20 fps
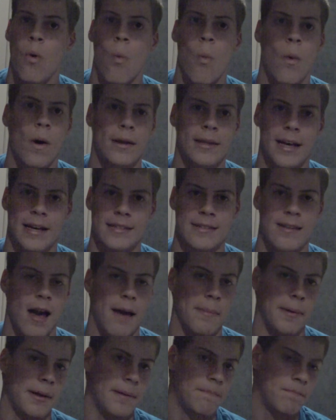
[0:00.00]
One last
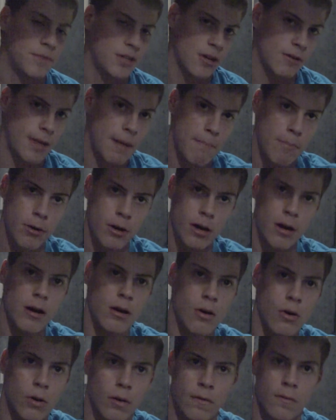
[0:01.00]
copy. So they put it on
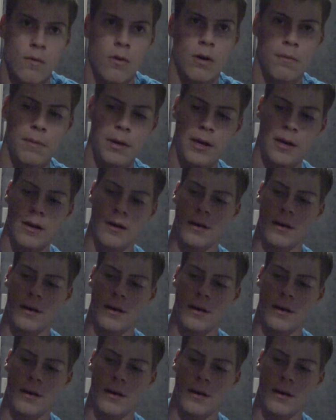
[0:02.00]
hold for me.